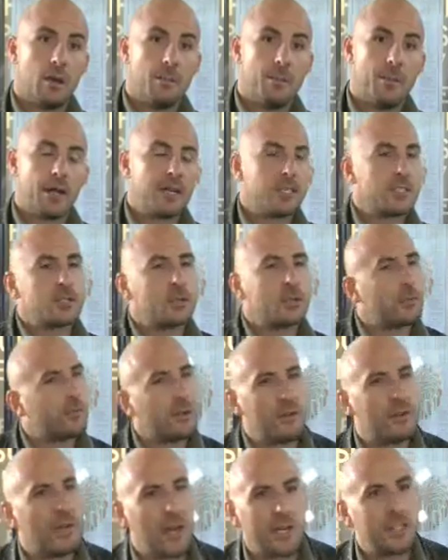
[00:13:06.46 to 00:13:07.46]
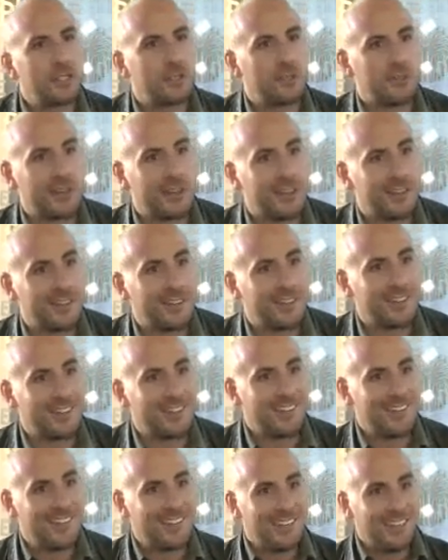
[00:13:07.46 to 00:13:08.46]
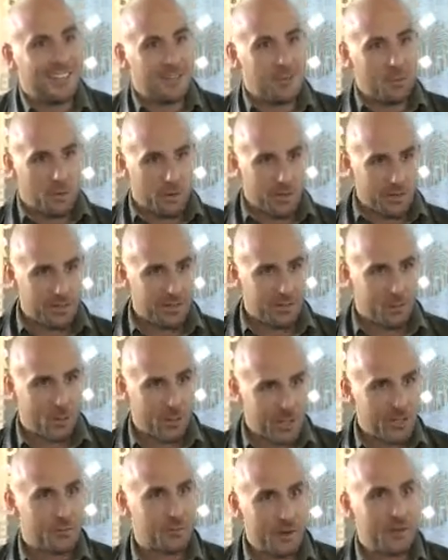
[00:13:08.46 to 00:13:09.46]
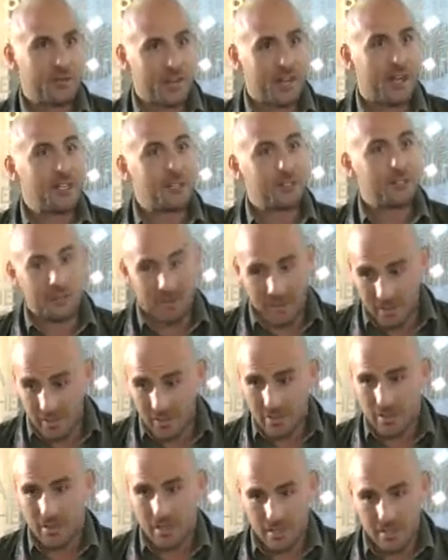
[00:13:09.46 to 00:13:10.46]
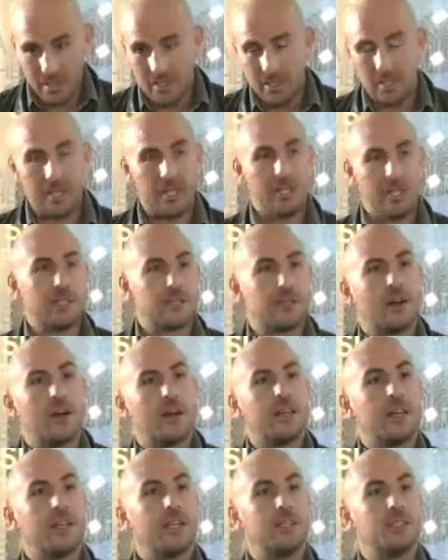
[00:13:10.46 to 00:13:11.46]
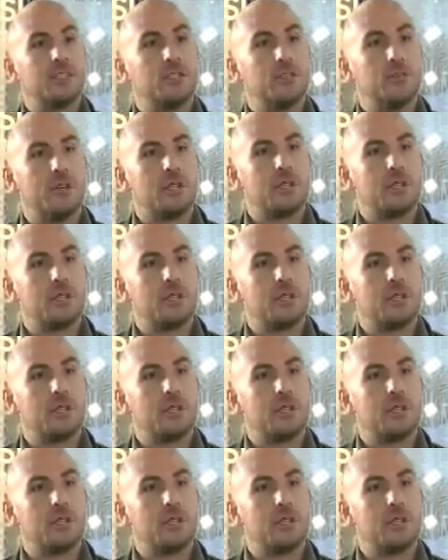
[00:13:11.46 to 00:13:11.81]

But it's not revelationary. What is revelationary is this insight into a